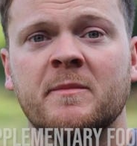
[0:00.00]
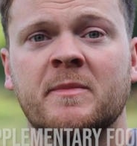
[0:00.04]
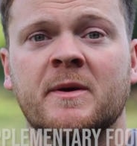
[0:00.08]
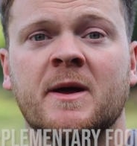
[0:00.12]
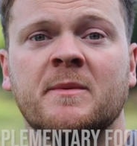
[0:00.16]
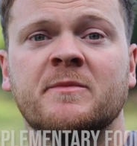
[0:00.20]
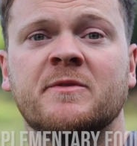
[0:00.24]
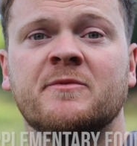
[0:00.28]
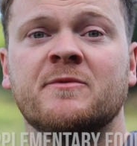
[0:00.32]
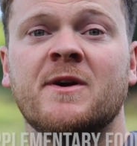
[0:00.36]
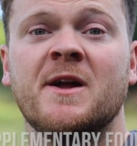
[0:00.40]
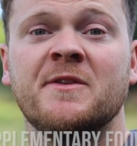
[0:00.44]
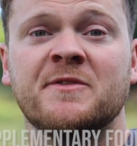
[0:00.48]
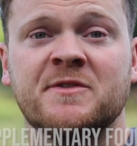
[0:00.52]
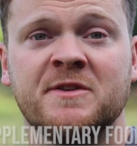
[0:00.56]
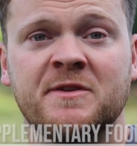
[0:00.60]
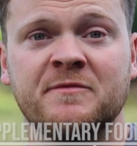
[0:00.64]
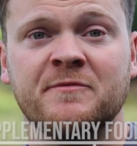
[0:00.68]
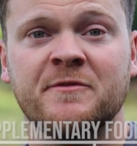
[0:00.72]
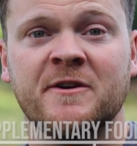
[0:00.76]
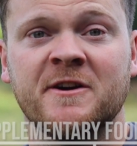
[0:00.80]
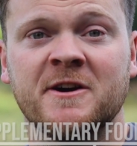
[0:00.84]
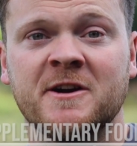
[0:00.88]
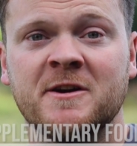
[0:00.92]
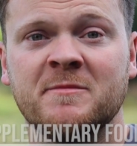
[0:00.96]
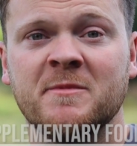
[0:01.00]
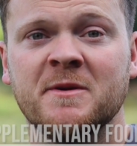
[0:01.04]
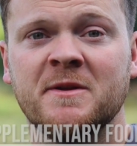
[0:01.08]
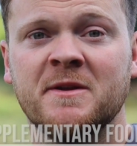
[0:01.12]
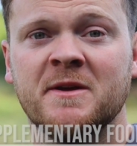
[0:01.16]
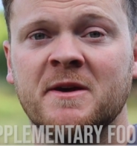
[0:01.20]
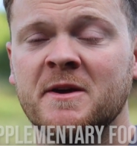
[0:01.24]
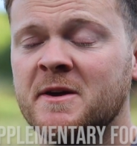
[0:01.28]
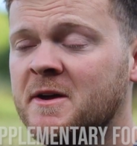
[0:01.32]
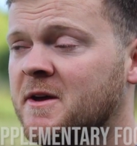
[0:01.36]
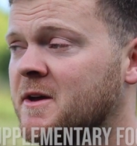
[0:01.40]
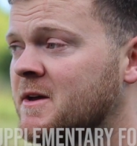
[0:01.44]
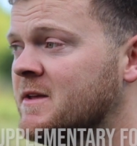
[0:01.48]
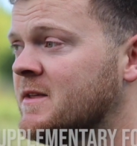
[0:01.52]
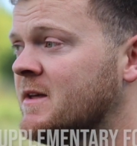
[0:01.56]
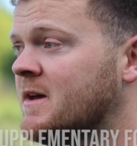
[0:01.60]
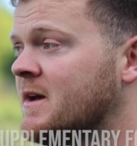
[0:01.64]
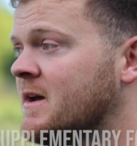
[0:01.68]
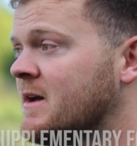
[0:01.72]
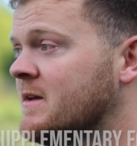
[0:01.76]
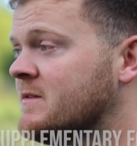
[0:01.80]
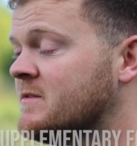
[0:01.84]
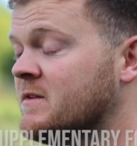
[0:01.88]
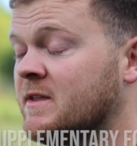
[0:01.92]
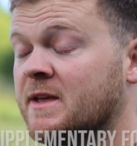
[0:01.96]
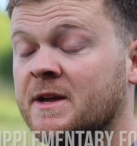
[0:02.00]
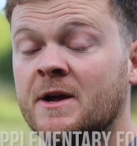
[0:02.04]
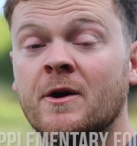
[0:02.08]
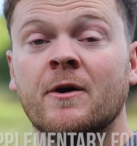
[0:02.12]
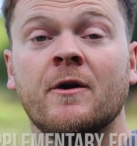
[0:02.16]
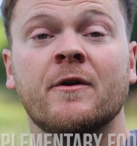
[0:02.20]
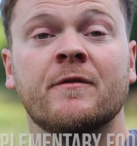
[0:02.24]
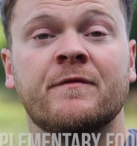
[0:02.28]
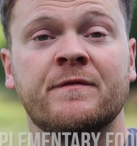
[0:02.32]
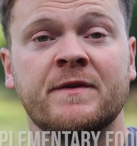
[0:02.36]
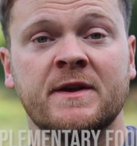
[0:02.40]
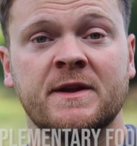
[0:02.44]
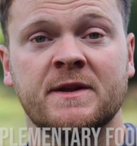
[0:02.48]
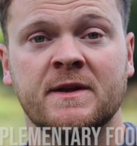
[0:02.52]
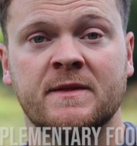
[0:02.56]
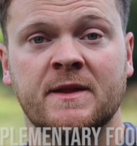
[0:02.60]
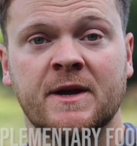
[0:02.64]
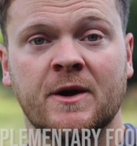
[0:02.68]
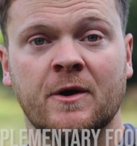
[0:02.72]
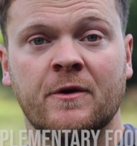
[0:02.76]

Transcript: It becomes a rancid environment, so they go off feeding.